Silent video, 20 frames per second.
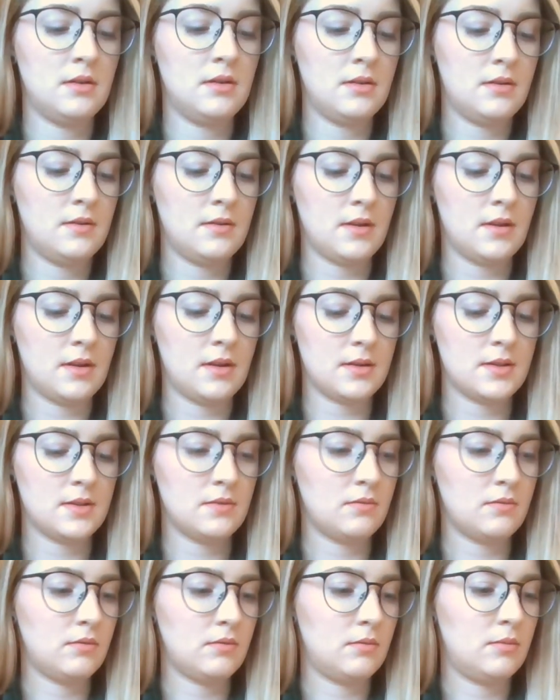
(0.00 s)

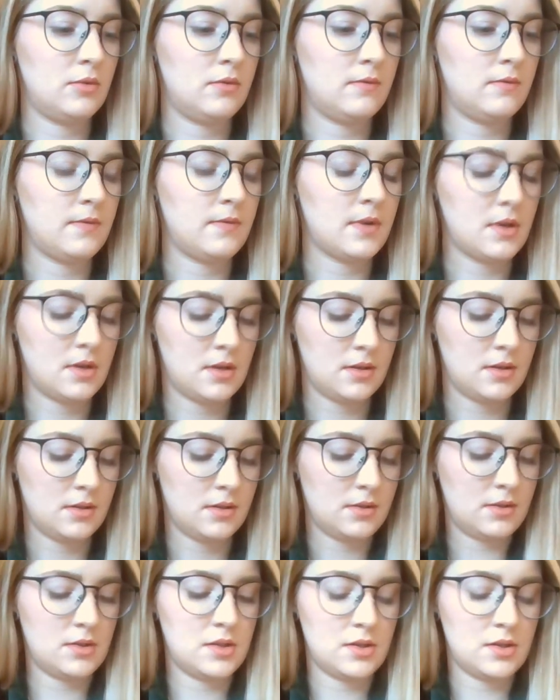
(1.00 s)
next we'll move
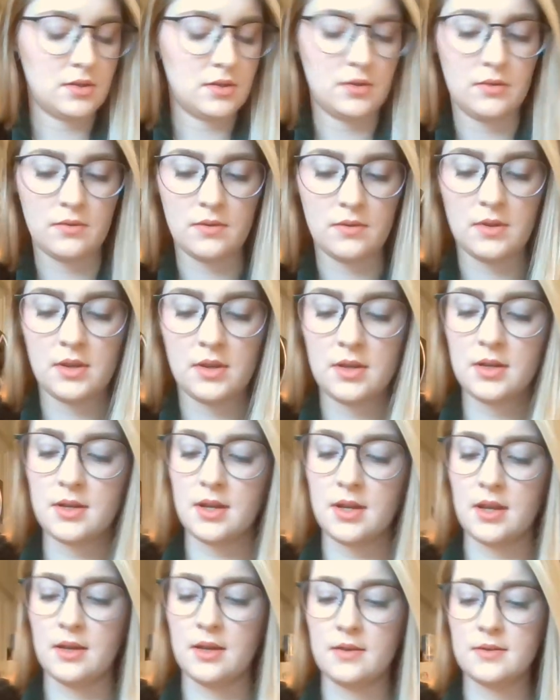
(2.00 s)
on to the
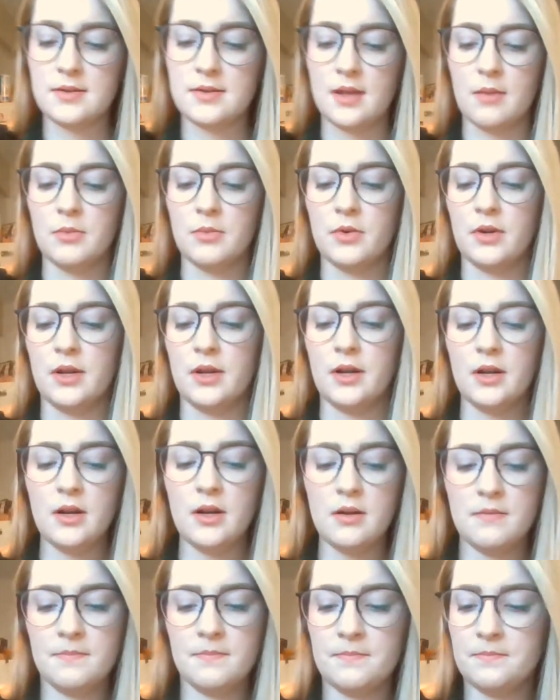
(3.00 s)
nail separator.
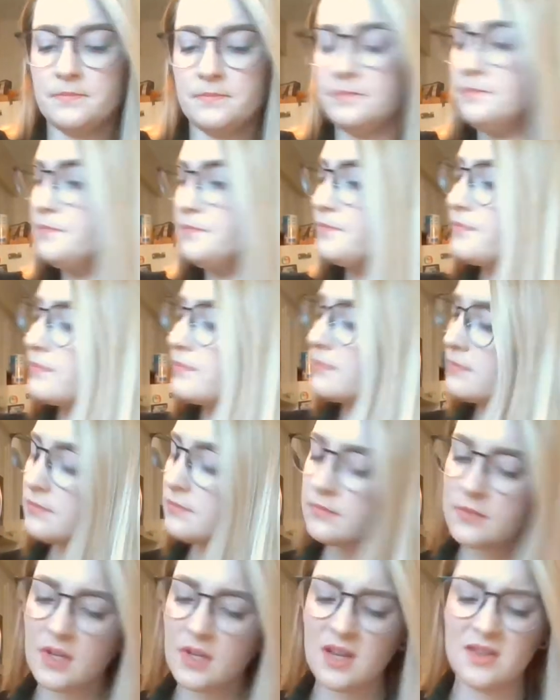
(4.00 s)

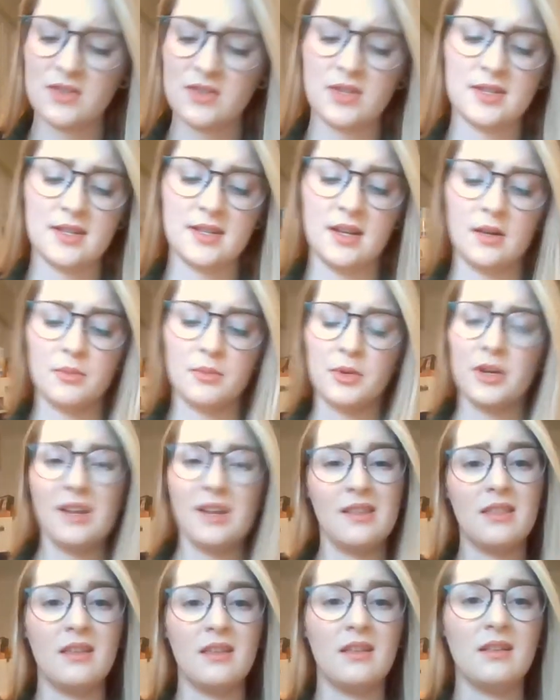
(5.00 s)
Just need a pretty
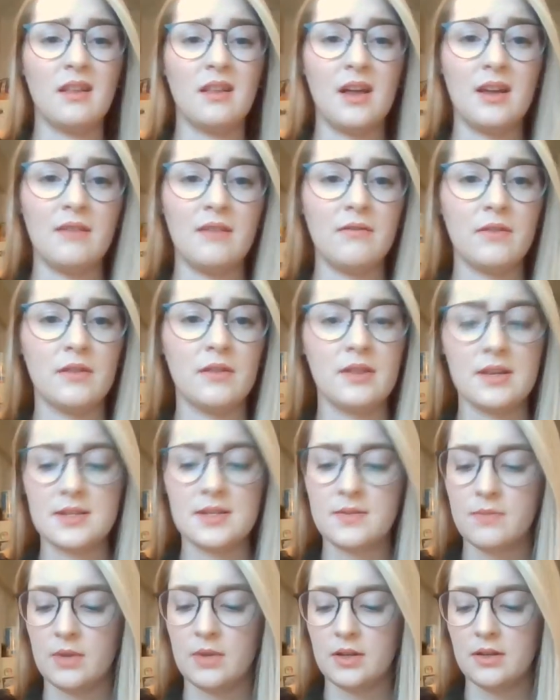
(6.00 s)
thin line for this
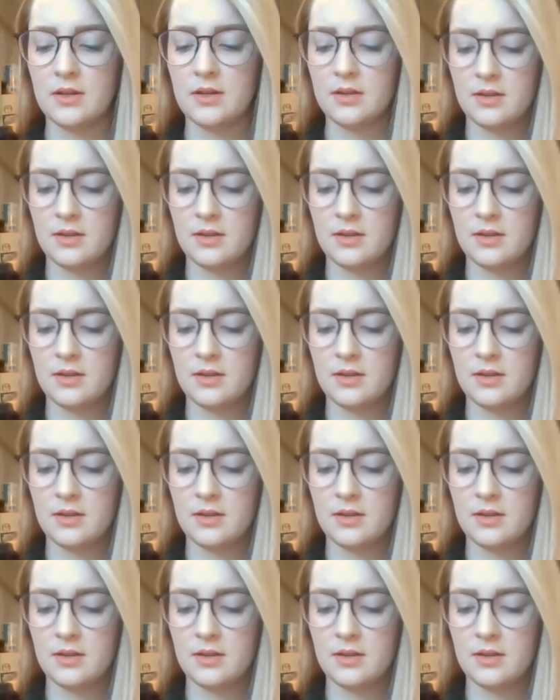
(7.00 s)
one.